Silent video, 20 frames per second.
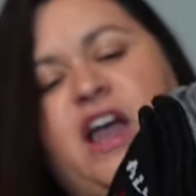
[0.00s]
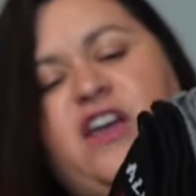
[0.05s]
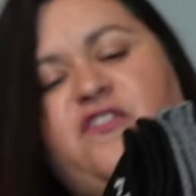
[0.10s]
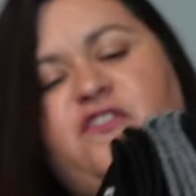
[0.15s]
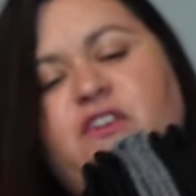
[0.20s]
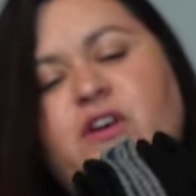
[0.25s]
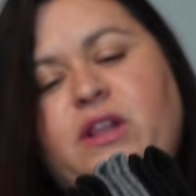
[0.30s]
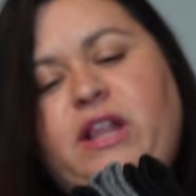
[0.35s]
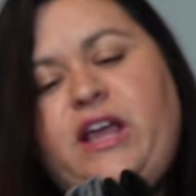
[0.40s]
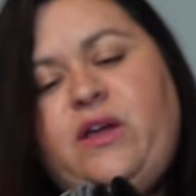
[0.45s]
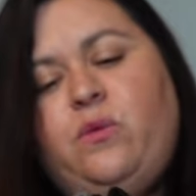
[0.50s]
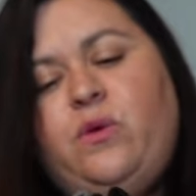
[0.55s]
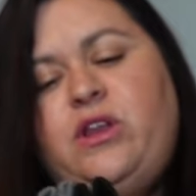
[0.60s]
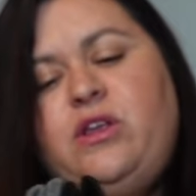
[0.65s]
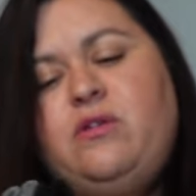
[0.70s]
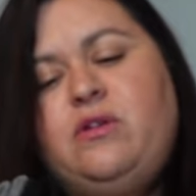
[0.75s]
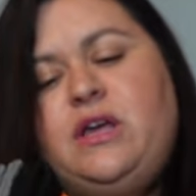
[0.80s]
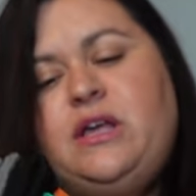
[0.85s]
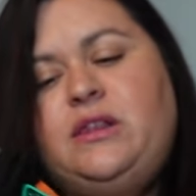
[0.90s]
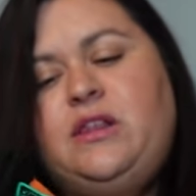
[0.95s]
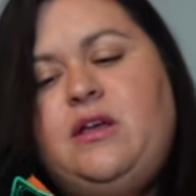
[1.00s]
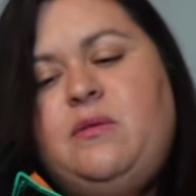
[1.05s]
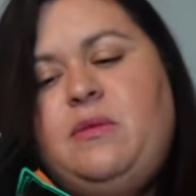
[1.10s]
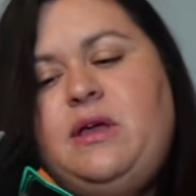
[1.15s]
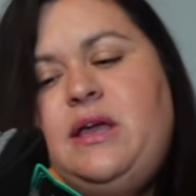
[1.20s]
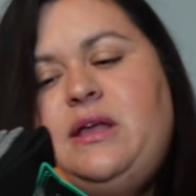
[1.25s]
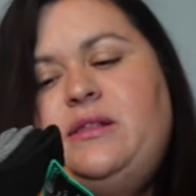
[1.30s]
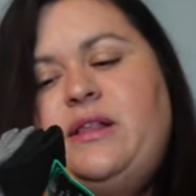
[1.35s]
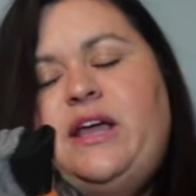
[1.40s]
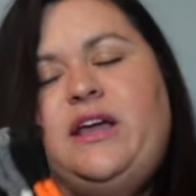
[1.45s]
I feel like when you get them
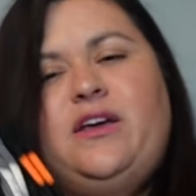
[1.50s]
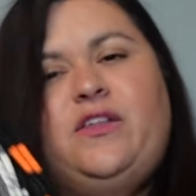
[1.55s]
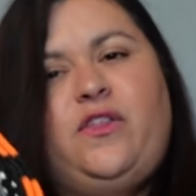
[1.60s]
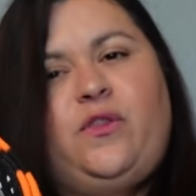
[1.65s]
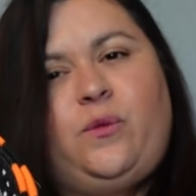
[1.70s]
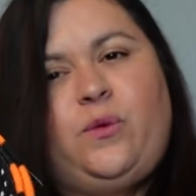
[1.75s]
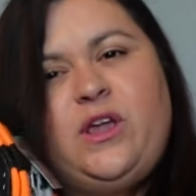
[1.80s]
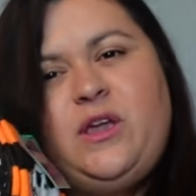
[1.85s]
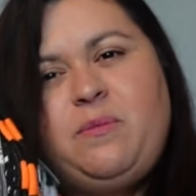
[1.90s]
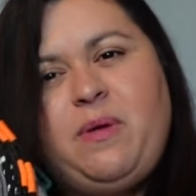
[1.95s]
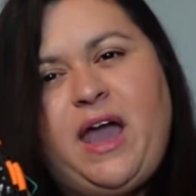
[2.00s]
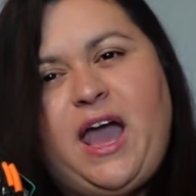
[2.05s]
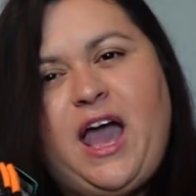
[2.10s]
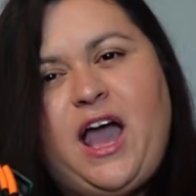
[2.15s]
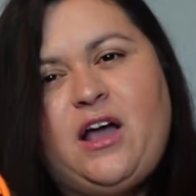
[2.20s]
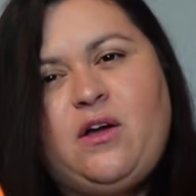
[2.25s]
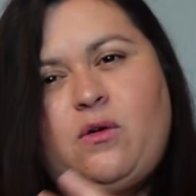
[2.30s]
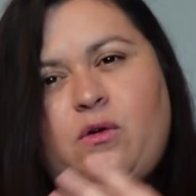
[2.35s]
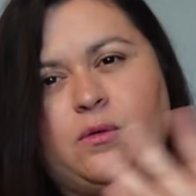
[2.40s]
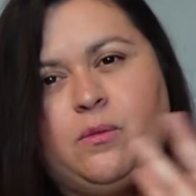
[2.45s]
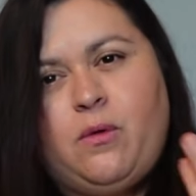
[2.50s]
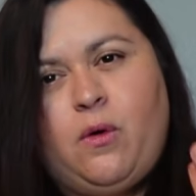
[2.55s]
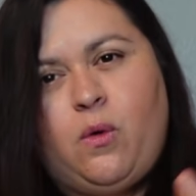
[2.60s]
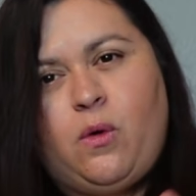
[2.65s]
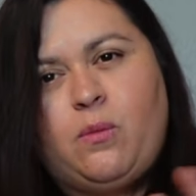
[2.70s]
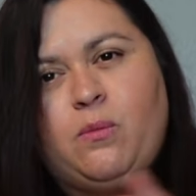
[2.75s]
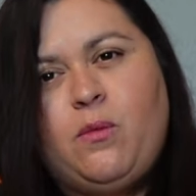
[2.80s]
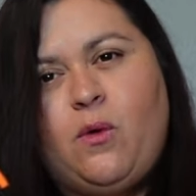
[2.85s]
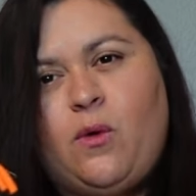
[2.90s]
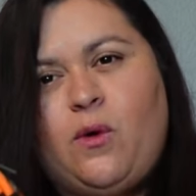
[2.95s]
in like a three pack or,
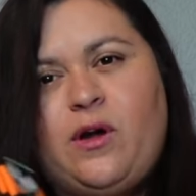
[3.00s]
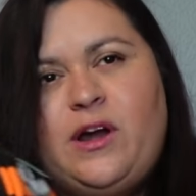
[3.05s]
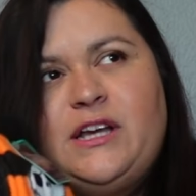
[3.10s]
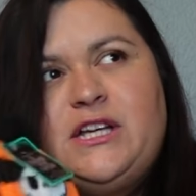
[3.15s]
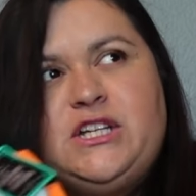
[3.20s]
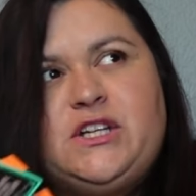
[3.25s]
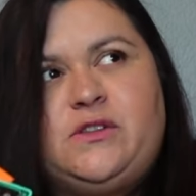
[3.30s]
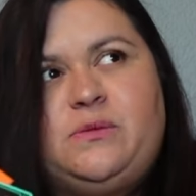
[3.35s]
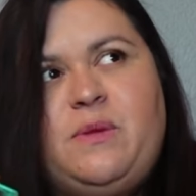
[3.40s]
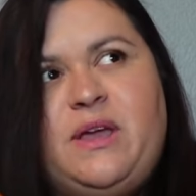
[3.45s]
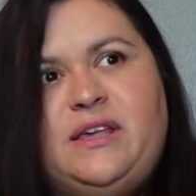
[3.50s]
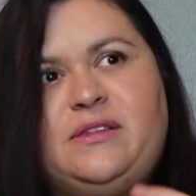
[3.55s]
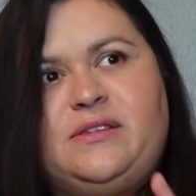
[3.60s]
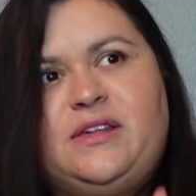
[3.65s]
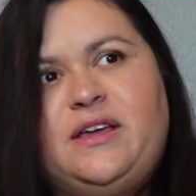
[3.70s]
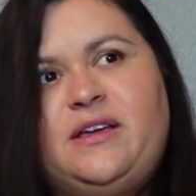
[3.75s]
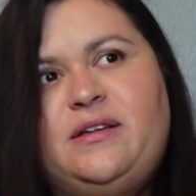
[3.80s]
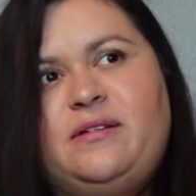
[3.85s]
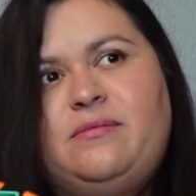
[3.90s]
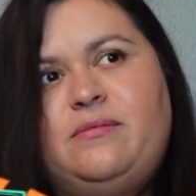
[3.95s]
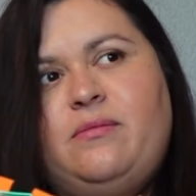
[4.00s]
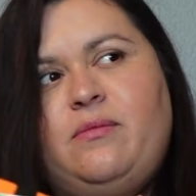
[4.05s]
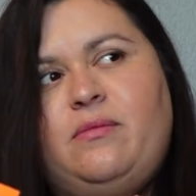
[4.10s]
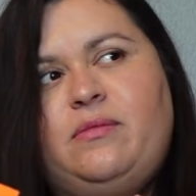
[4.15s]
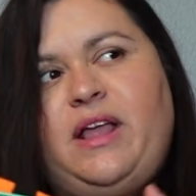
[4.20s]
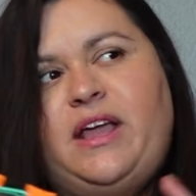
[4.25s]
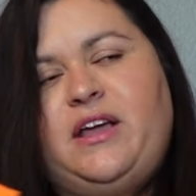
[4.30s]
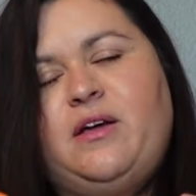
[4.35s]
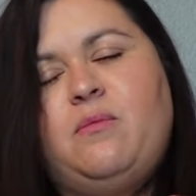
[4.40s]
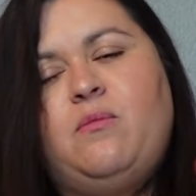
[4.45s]
or more, it just makes it
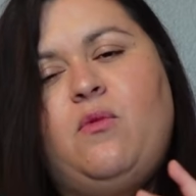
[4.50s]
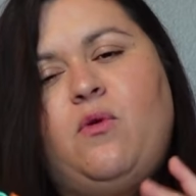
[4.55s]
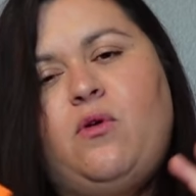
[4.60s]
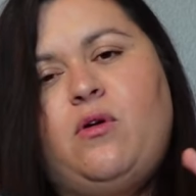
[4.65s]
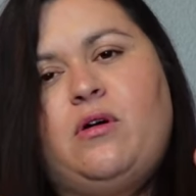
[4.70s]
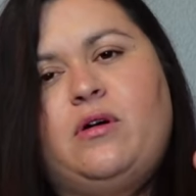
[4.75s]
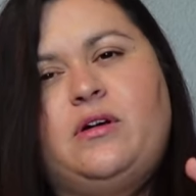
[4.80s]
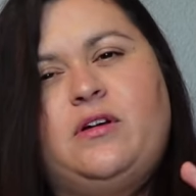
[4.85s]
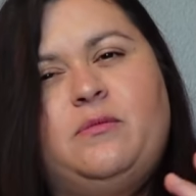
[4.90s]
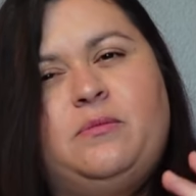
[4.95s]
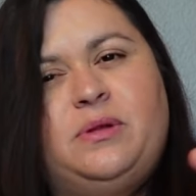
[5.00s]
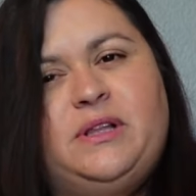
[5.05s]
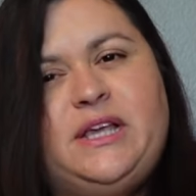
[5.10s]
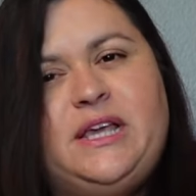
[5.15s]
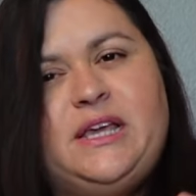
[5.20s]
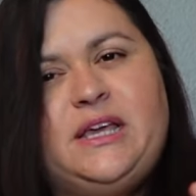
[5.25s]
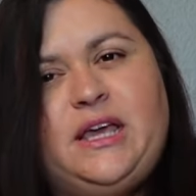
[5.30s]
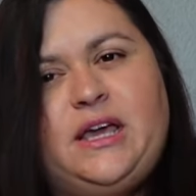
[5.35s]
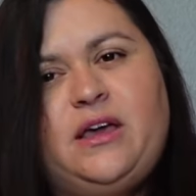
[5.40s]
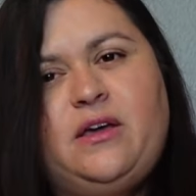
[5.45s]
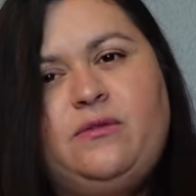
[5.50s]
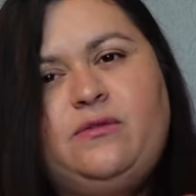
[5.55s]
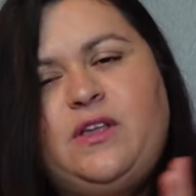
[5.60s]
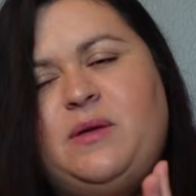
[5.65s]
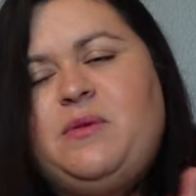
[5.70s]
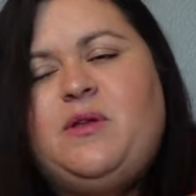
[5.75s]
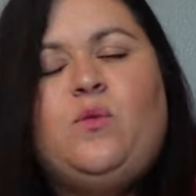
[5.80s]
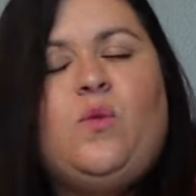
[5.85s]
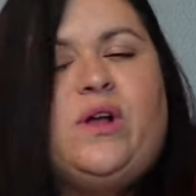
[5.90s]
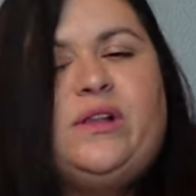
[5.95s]
like a more complete gift.
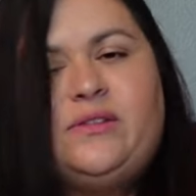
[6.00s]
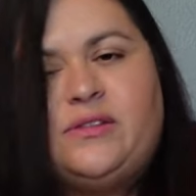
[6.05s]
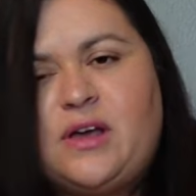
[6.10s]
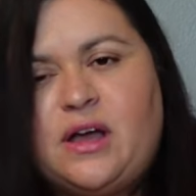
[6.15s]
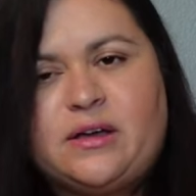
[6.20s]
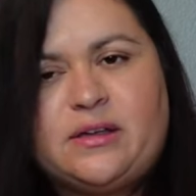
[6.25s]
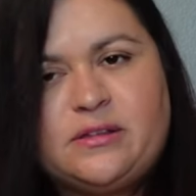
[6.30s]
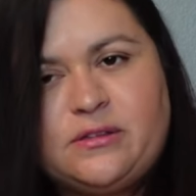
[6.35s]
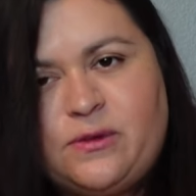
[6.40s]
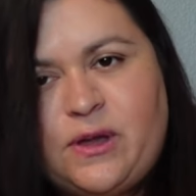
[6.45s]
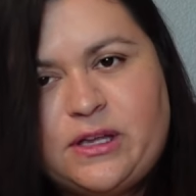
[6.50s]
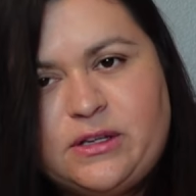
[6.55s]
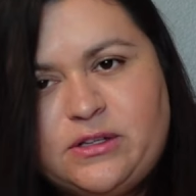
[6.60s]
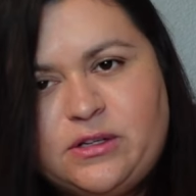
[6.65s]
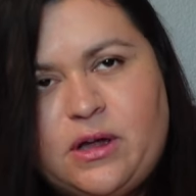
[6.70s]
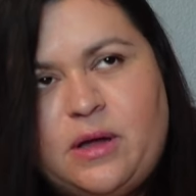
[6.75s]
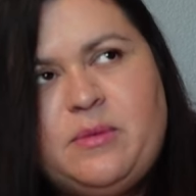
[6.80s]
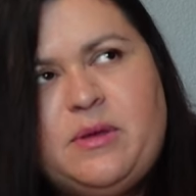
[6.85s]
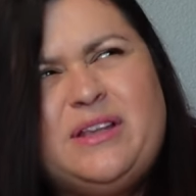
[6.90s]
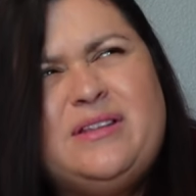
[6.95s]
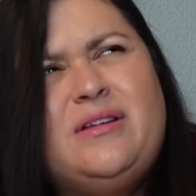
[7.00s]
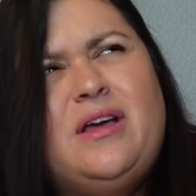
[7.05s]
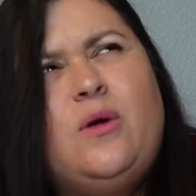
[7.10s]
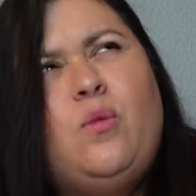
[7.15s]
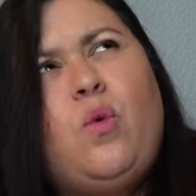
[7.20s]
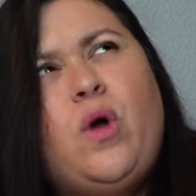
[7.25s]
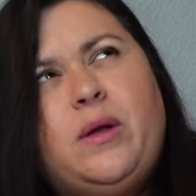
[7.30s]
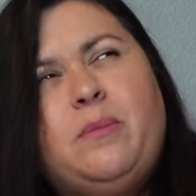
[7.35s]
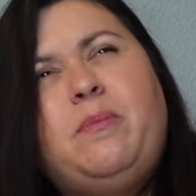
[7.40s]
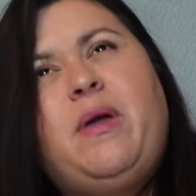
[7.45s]
I mean, one sock is fine too. I mean,
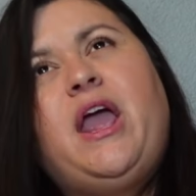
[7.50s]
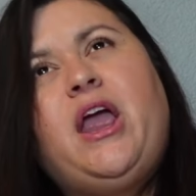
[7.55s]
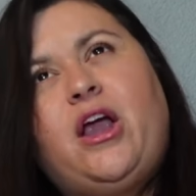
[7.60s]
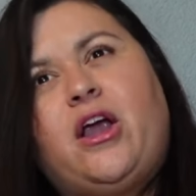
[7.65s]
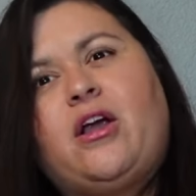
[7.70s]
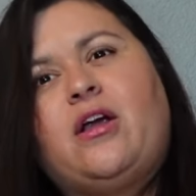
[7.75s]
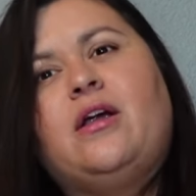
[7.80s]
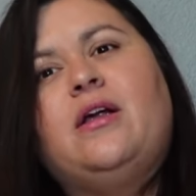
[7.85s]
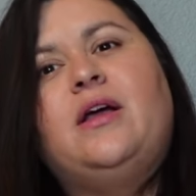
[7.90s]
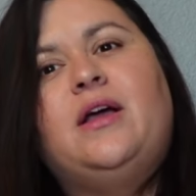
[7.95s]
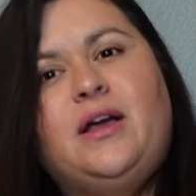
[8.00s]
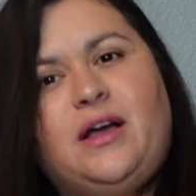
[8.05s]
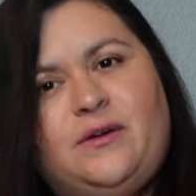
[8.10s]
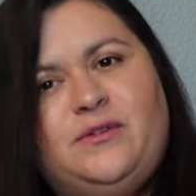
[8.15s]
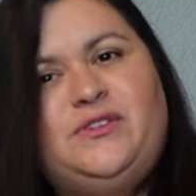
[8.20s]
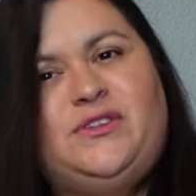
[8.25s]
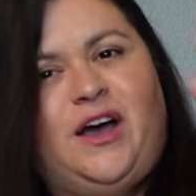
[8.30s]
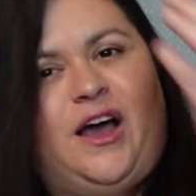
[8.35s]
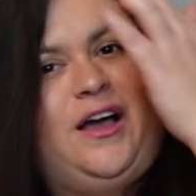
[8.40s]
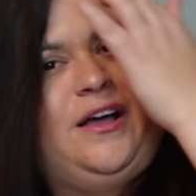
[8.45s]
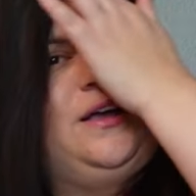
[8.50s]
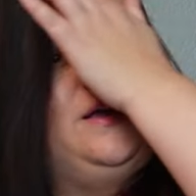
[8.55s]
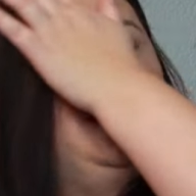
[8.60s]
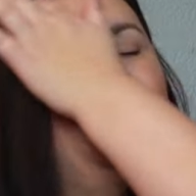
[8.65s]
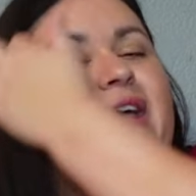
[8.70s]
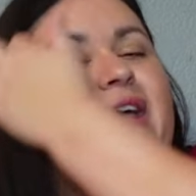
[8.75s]
one pair of sock